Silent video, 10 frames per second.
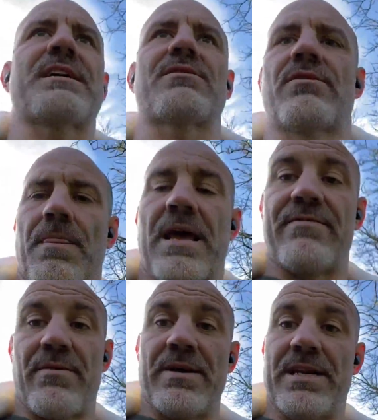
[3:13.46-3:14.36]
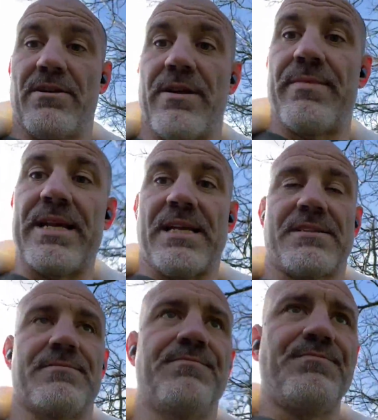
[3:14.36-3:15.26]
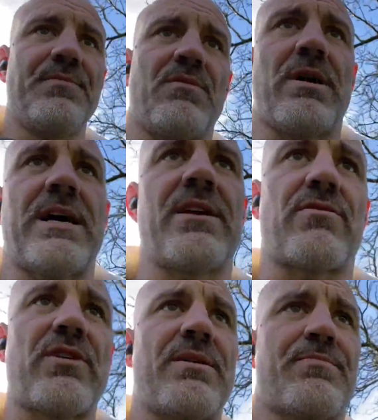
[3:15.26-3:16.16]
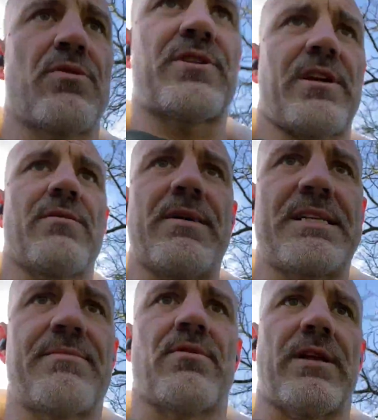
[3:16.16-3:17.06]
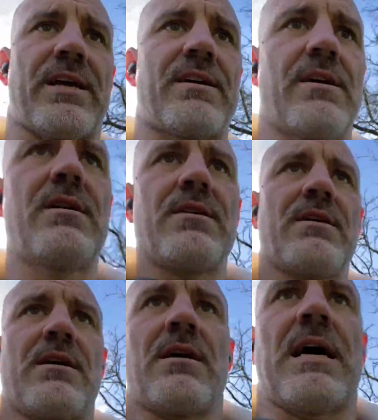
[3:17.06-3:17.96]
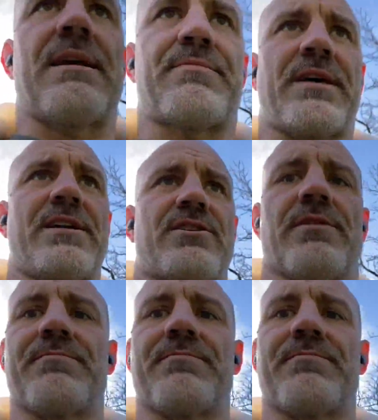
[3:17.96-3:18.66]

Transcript: on every minute on a minute, where you're really pushing your metabolic adaptation.